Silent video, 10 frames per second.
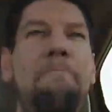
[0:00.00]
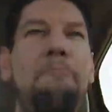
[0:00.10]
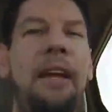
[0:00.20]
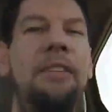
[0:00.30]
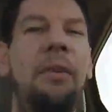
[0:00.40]

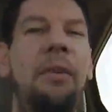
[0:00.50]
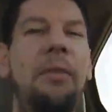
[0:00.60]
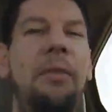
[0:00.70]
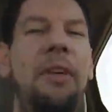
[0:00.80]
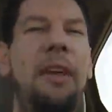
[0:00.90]
I don't
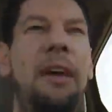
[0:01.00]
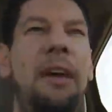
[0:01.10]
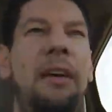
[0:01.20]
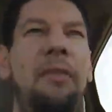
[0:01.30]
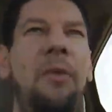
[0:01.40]
think I can
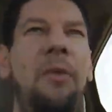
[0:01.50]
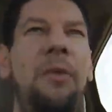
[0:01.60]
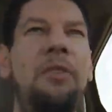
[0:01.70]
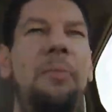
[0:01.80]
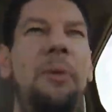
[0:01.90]
afford to
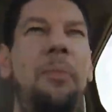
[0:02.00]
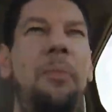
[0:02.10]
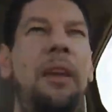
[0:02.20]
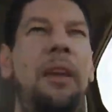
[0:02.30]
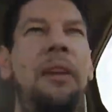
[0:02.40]
be
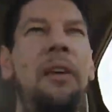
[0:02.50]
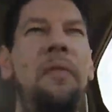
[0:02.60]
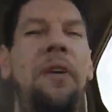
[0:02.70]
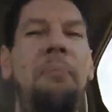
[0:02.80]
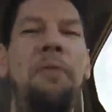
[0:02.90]
picky enough
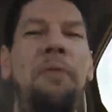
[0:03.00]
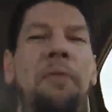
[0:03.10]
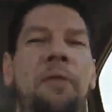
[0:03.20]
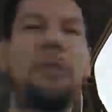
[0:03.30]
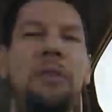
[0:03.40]
on my
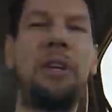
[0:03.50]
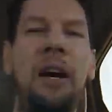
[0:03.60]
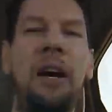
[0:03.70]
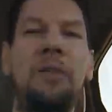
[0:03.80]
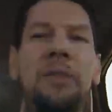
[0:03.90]
first
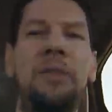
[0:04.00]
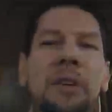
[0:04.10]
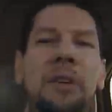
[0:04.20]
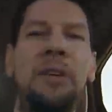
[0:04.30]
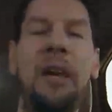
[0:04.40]
house to get